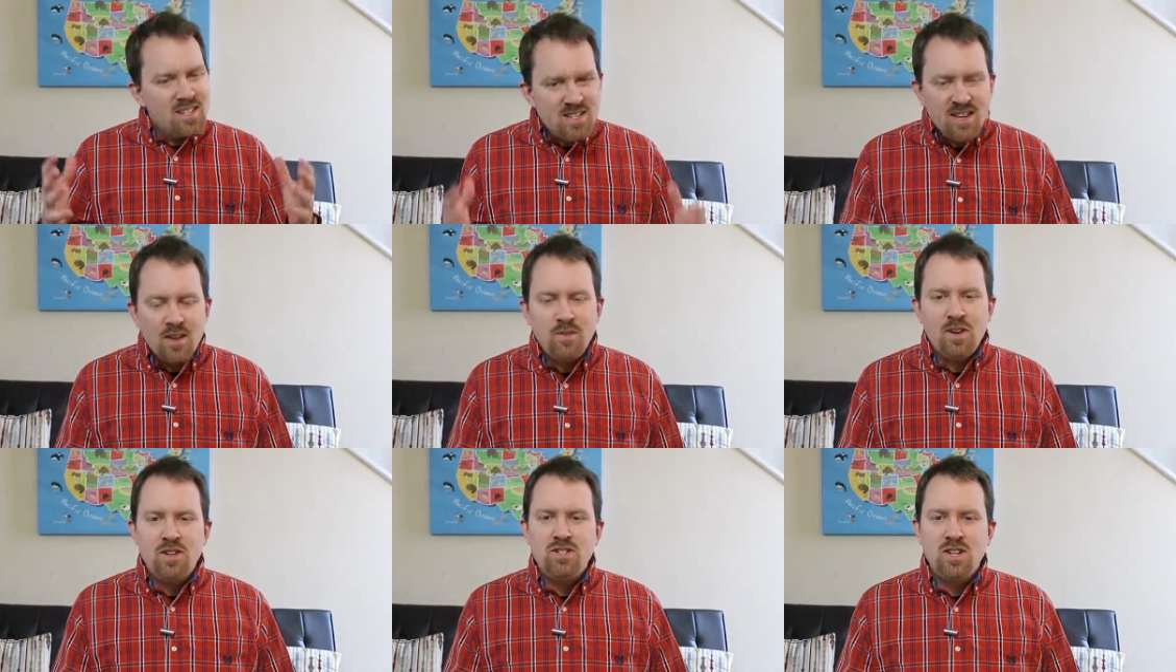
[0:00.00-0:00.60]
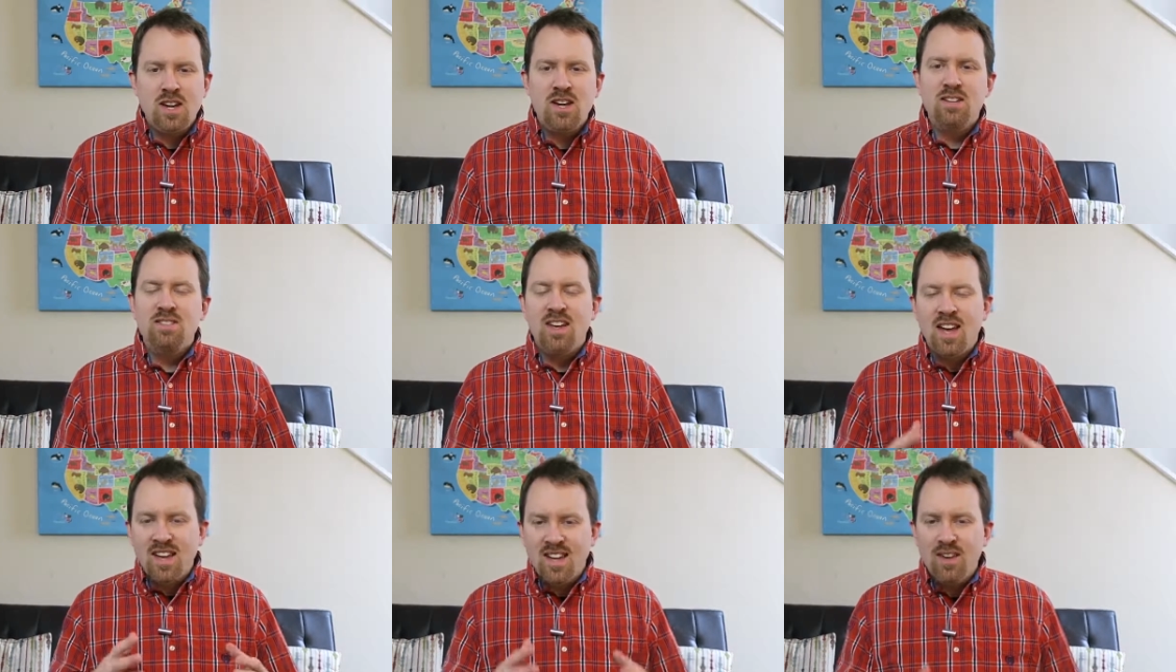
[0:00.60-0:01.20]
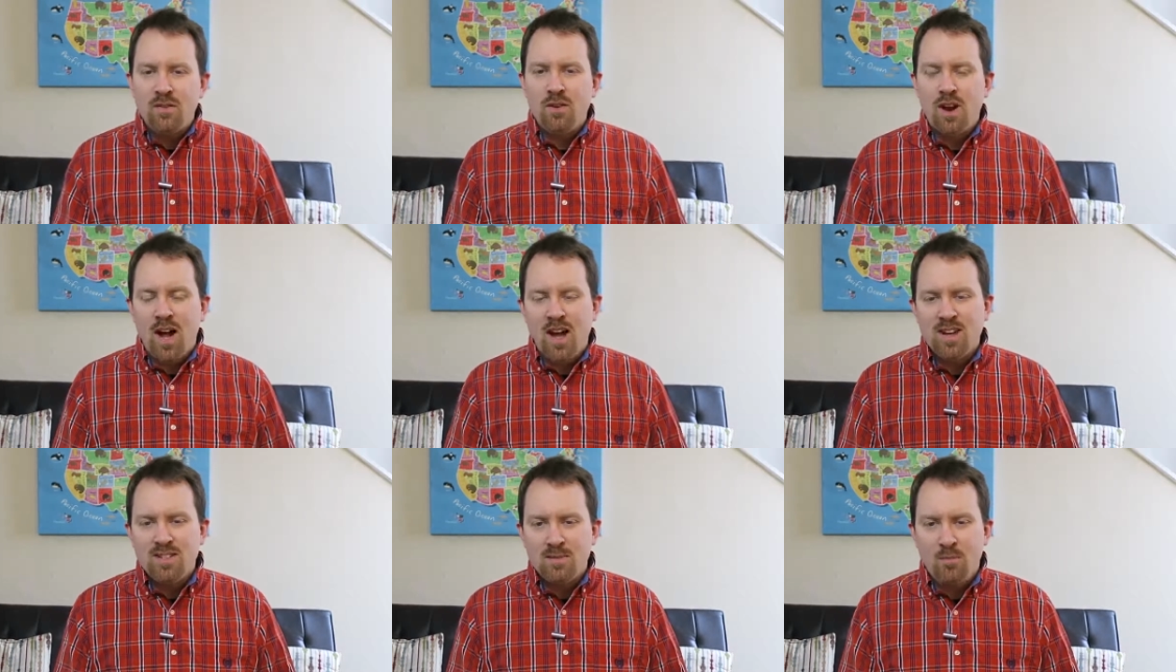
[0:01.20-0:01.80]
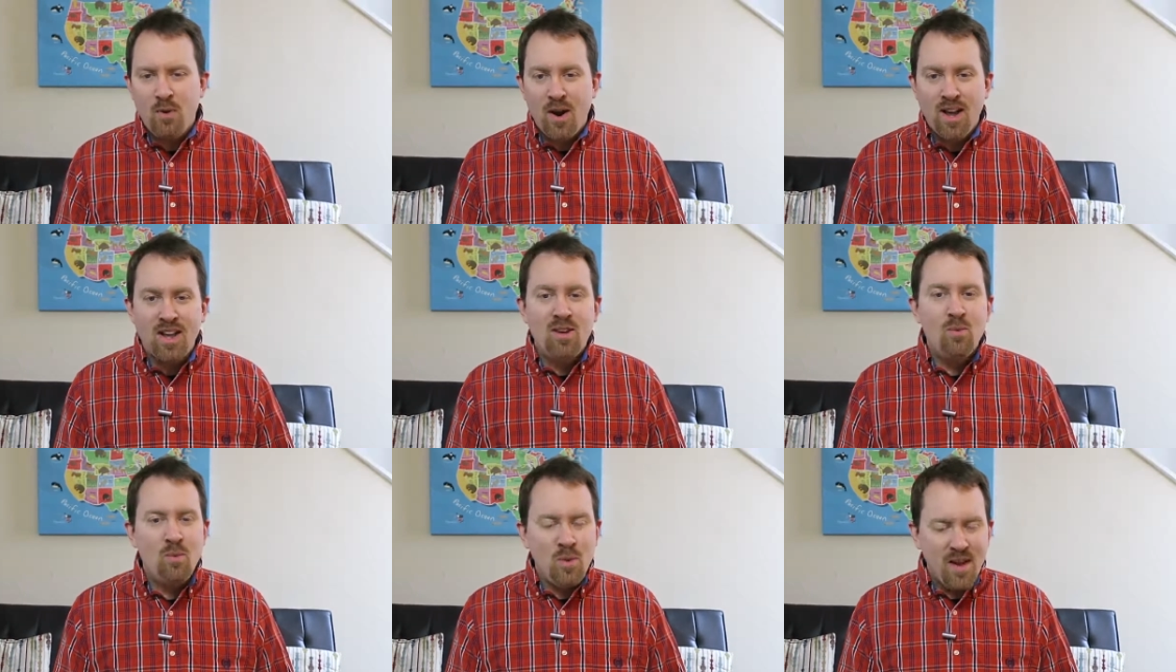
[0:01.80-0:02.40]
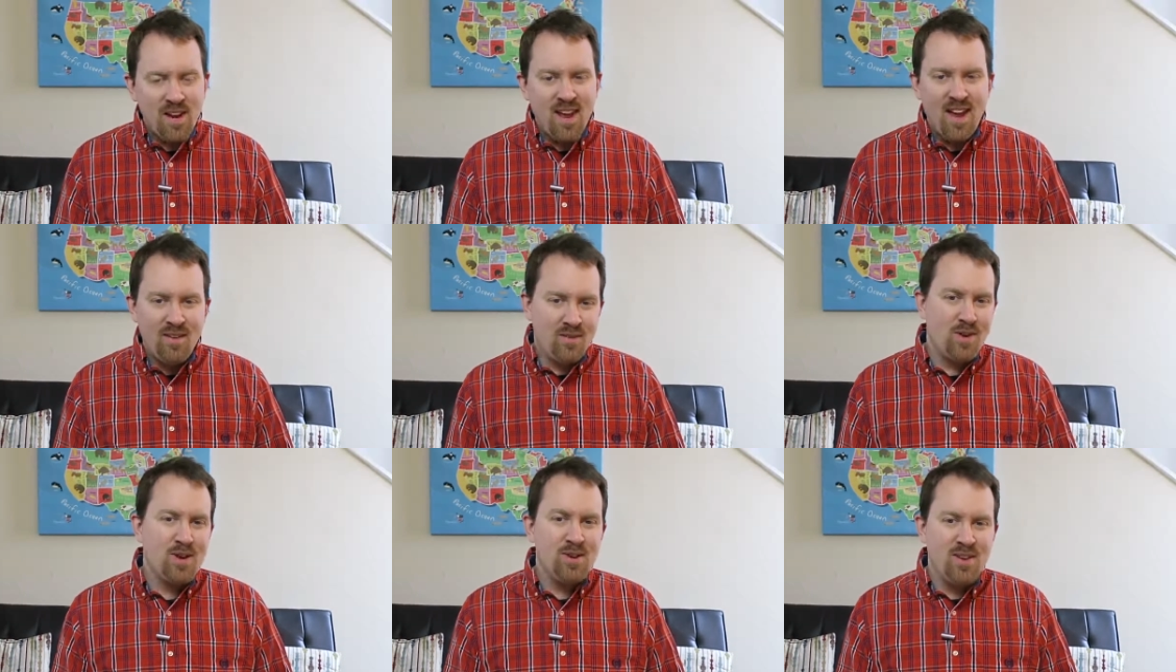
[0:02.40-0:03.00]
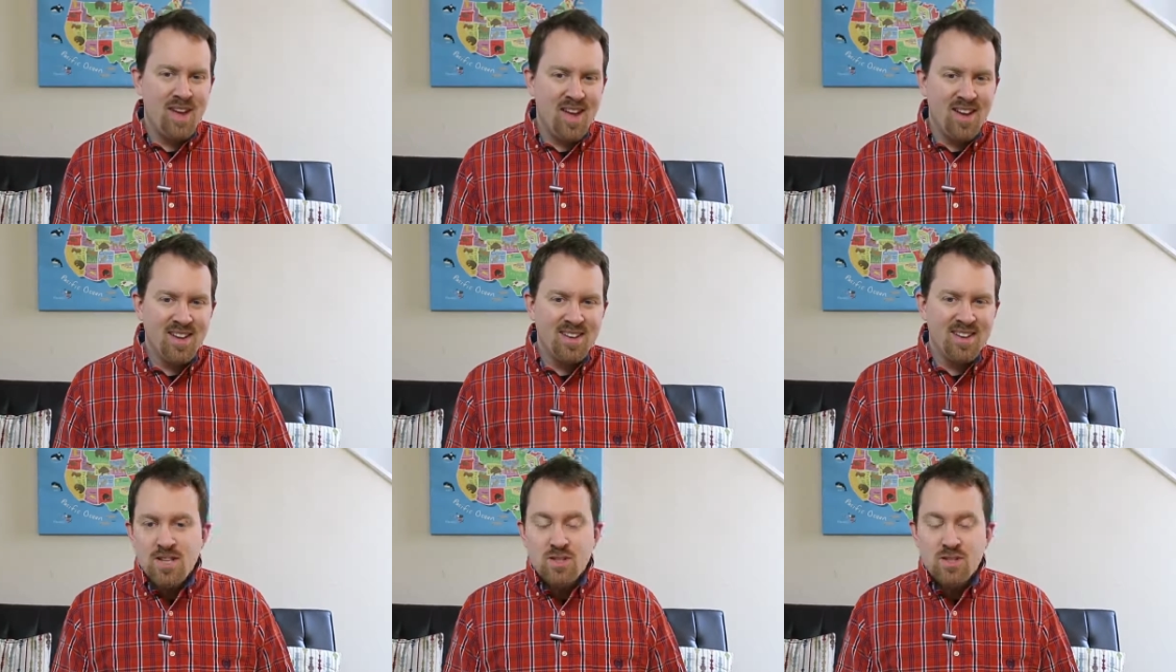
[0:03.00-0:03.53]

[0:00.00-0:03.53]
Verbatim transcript: just give it a chance and give your eyes a break whenever you can.